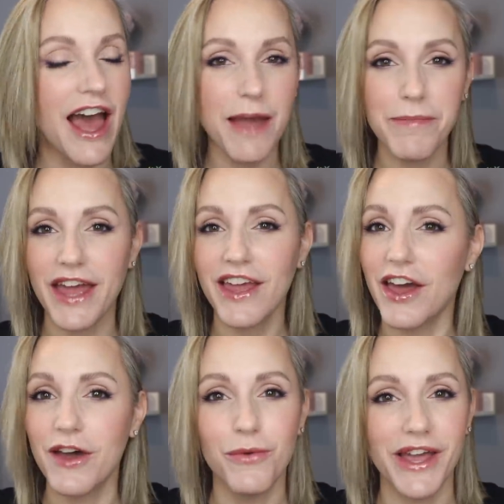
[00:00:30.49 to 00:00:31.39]
I pay
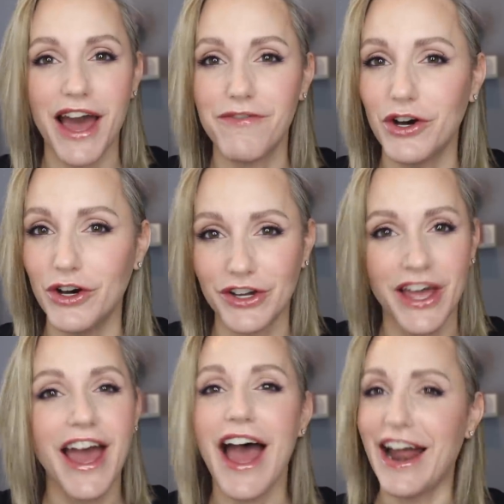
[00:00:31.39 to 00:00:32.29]
her, we have a hug
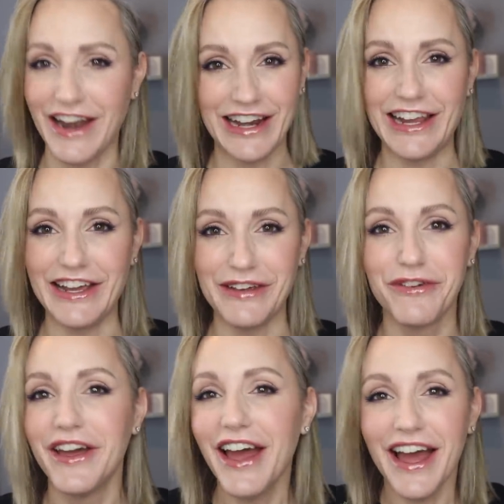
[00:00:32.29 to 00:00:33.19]
and I
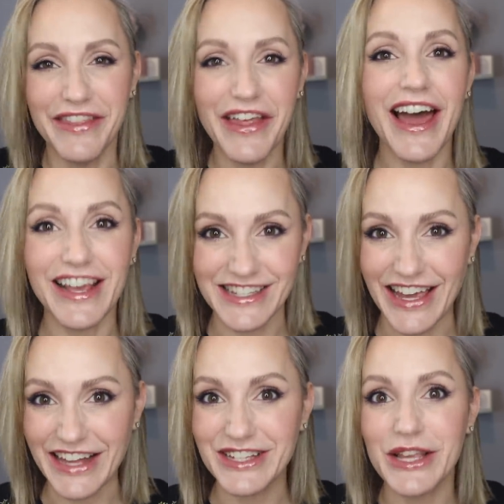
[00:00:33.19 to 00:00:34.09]
leave and that is it.